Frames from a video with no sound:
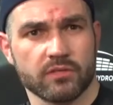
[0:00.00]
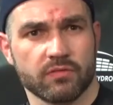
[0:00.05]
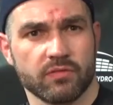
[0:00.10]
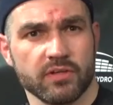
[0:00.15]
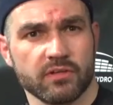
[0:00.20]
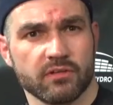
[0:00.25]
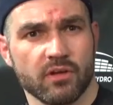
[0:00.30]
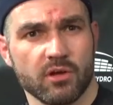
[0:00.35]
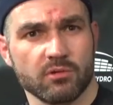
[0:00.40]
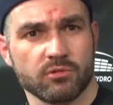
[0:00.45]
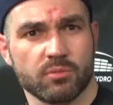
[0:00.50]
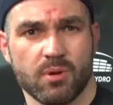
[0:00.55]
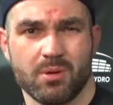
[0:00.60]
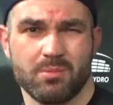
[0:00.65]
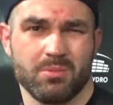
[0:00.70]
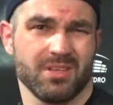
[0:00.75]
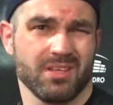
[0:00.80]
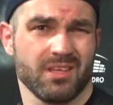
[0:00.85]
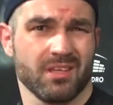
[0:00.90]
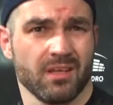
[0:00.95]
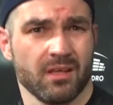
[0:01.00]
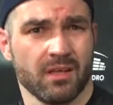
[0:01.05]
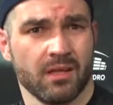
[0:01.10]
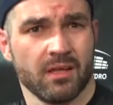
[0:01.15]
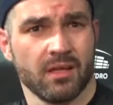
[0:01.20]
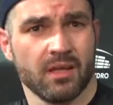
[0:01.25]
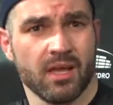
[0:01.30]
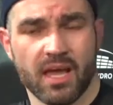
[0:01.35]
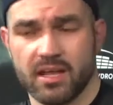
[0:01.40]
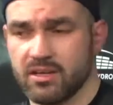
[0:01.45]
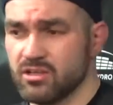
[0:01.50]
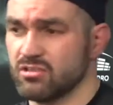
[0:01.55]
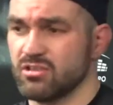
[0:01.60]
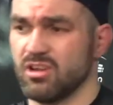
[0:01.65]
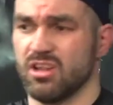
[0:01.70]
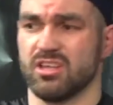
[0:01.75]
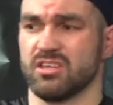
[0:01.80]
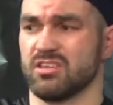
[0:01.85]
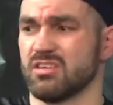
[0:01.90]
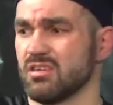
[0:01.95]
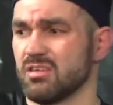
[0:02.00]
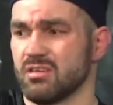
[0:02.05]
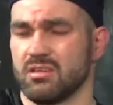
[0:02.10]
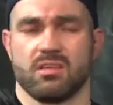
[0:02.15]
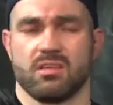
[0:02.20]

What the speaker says: 3 times probably. And just like...